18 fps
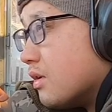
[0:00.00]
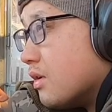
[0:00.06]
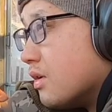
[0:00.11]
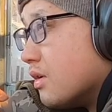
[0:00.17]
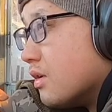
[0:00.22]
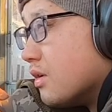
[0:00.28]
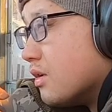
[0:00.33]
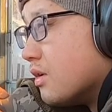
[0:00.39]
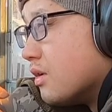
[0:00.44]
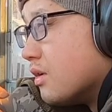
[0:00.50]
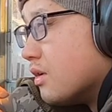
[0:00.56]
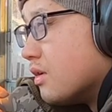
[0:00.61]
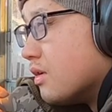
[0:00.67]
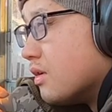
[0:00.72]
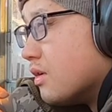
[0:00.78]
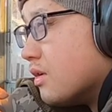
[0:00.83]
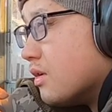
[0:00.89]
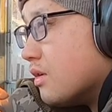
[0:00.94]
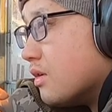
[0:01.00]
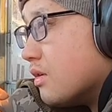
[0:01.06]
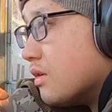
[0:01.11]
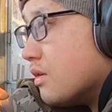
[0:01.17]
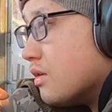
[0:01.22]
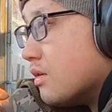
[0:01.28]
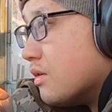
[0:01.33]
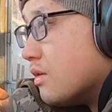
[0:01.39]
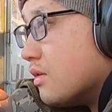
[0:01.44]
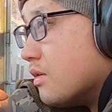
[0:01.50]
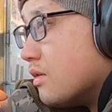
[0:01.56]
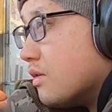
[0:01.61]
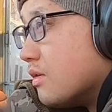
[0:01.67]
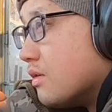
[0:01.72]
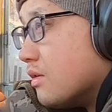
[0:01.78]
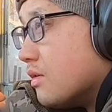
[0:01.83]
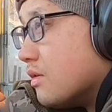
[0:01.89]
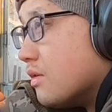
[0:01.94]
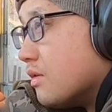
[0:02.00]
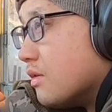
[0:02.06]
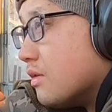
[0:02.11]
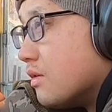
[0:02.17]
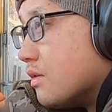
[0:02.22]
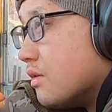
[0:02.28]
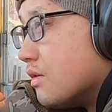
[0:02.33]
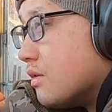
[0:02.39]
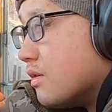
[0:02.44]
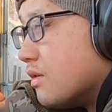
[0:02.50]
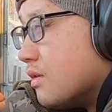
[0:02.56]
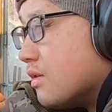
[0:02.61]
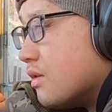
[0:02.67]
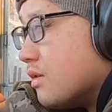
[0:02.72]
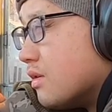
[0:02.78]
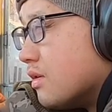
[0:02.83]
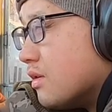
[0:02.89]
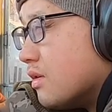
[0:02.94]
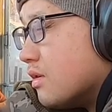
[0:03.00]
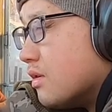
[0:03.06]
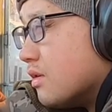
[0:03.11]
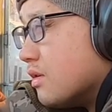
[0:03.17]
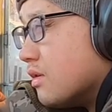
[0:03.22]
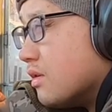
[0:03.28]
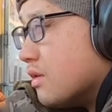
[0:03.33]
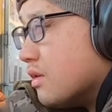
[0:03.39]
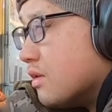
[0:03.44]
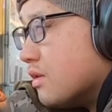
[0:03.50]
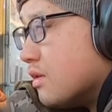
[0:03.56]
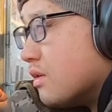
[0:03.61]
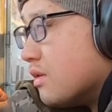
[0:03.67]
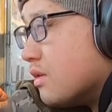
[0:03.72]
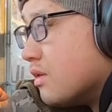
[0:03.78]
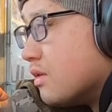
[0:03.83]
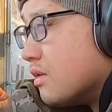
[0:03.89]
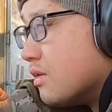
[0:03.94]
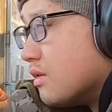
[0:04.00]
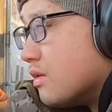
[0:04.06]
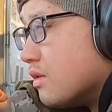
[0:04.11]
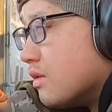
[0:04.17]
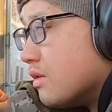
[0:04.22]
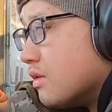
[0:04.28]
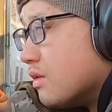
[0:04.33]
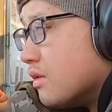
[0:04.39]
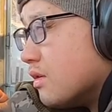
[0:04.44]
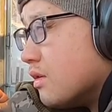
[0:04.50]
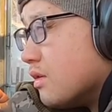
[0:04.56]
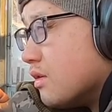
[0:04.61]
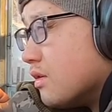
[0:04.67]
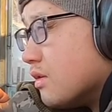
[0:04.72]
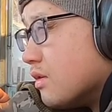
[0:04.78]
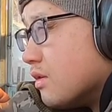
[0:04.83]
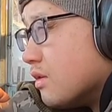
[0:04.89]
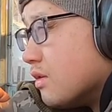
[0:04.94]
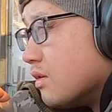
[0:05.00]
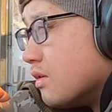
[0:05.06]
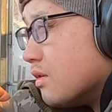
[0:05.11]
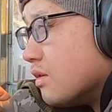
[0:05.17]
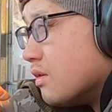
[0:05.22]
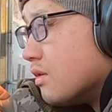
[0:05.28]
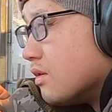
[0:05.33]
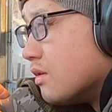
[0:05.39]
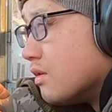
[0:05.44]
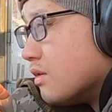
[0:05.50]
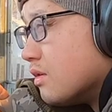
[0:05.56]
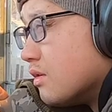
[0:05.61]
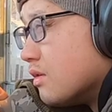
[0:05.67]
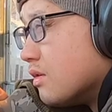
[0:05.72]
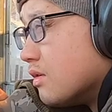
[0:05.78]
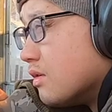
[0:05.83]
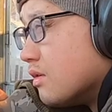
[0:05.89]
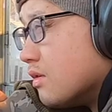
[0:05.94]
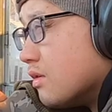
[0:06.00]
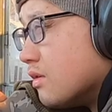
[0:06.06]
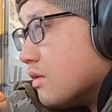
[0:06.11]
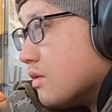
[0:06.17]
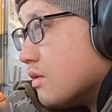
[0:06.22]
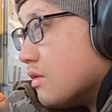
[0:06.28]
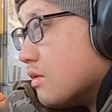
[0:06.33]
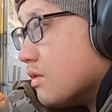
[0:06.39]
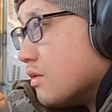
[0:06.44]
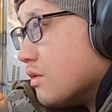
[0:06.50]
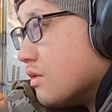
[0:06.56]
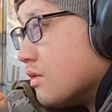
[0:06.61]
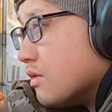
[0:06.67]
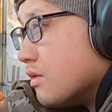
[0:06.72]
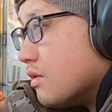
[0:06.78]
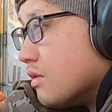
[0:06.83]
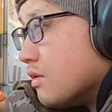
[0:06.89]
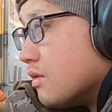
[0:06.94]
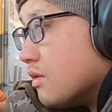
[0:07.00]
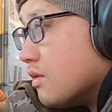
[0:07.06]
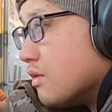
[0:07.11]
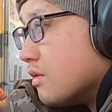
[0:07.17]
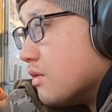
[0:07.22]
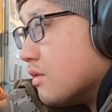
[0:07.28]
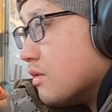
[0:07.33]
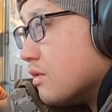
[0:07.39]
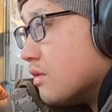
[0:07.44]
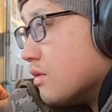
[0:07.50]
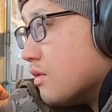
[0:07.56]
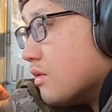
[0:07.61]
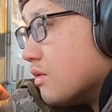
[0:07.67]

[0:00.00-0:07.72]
(silence)